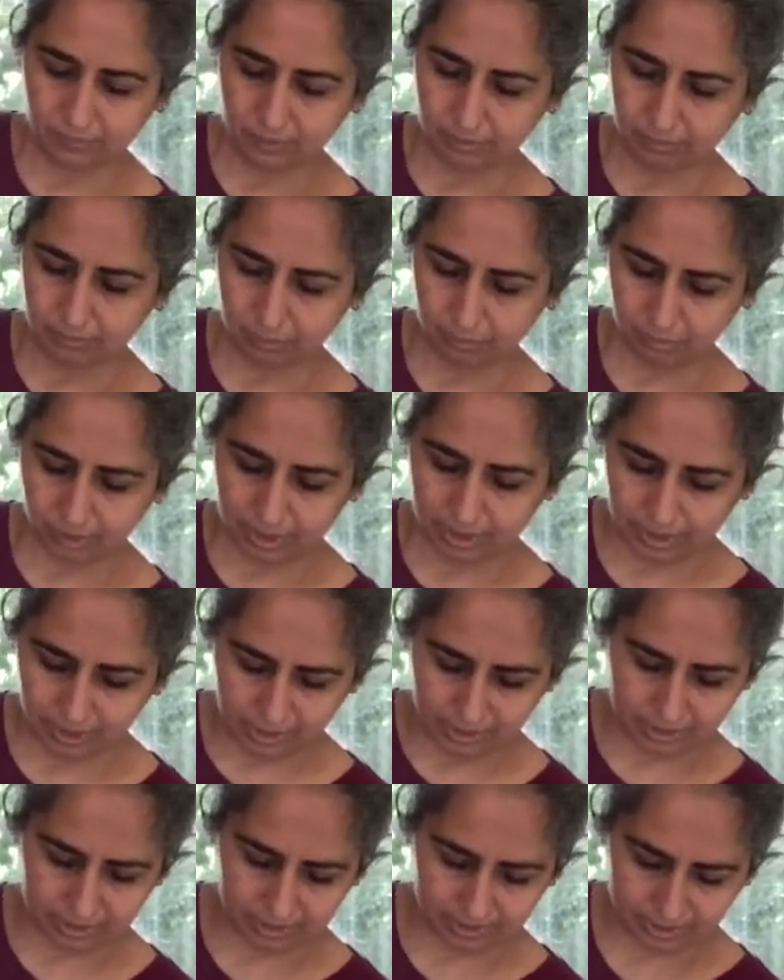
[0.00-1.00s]
Pretty
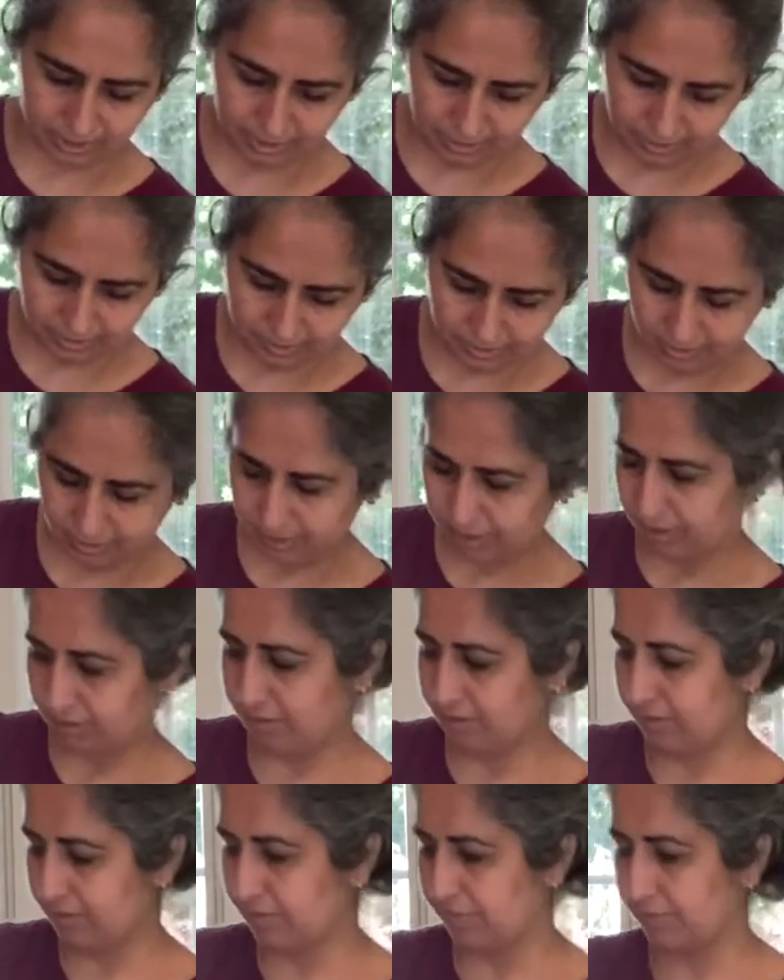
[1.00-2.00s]
easy there.
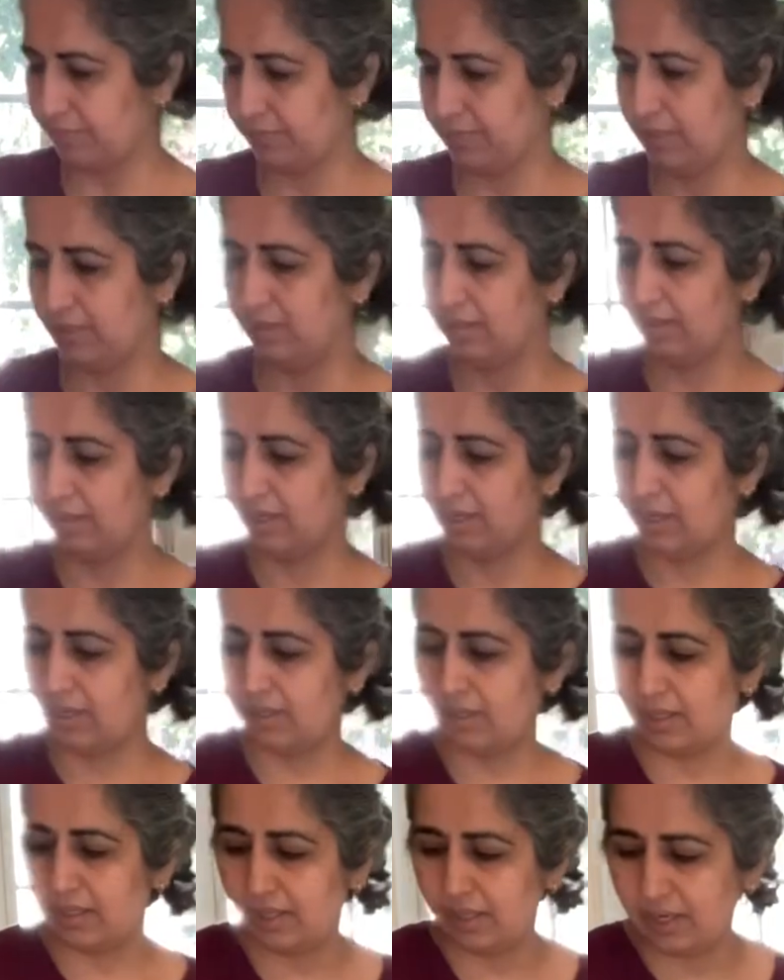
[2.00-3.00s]
And then
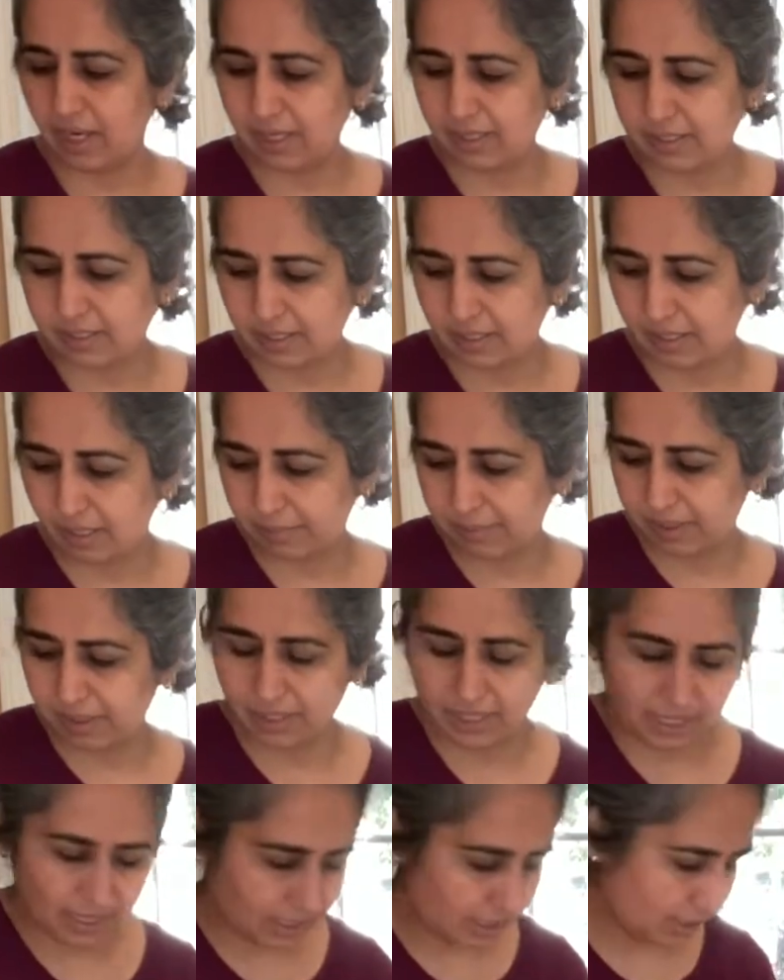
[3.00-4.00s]
the next thing I'm gonna
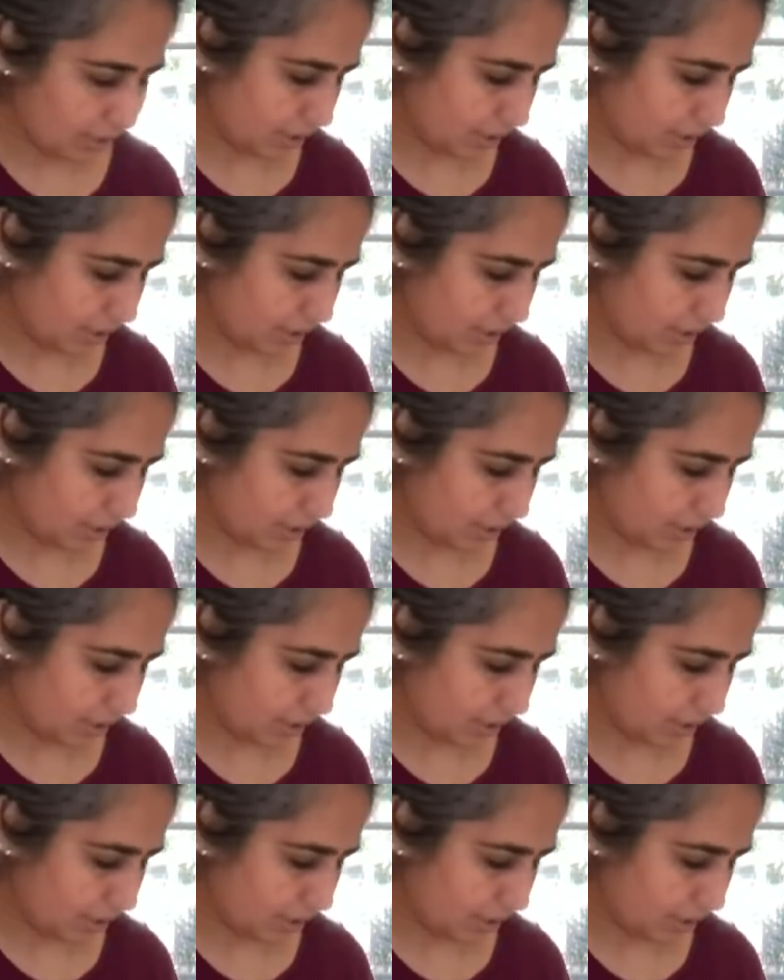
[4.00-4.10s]
add